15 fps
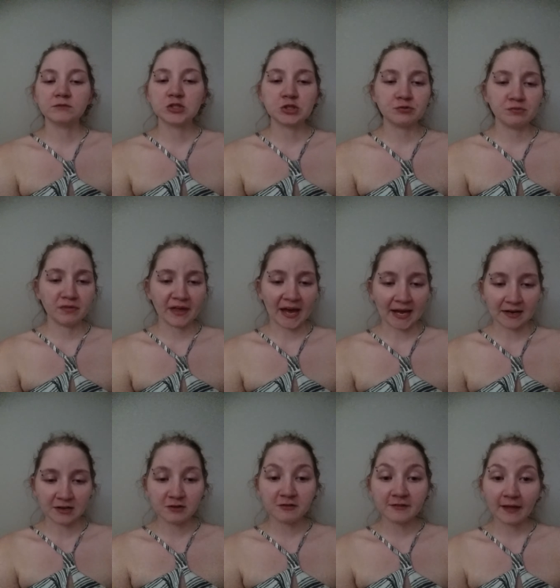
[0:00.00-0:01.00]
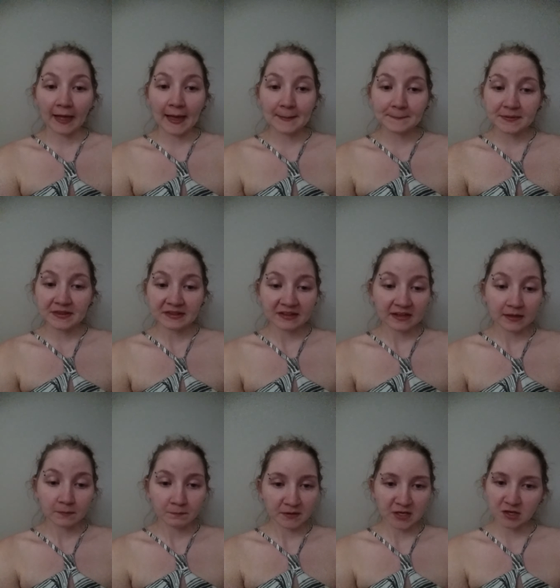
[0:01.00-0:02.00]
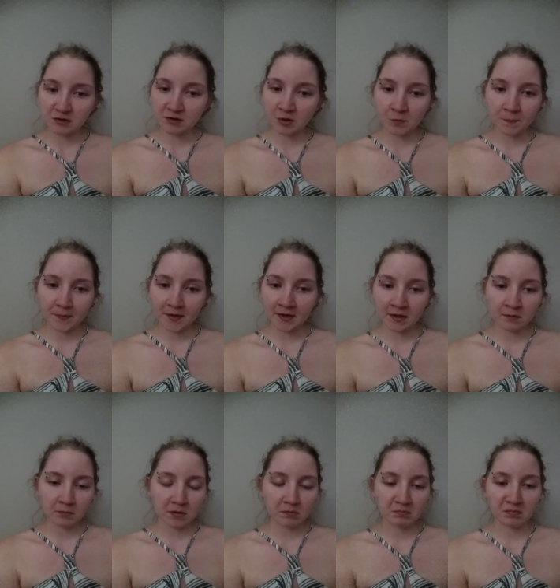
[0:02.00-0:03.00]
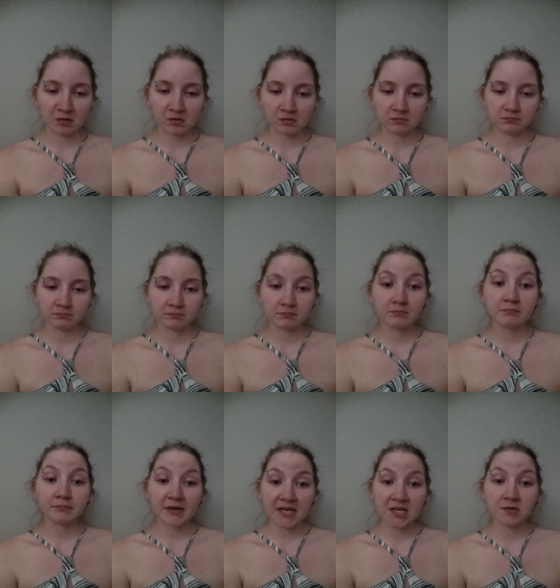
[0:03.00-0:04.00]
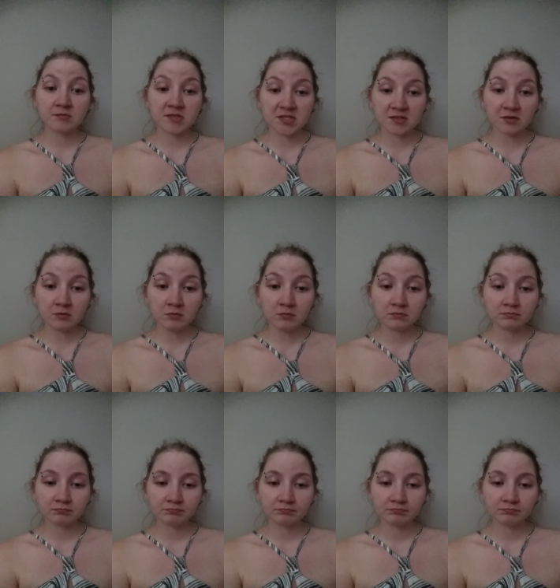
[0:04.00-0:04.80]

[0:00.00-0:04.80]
do that. You feel empathy, but you don't pity people. But you do.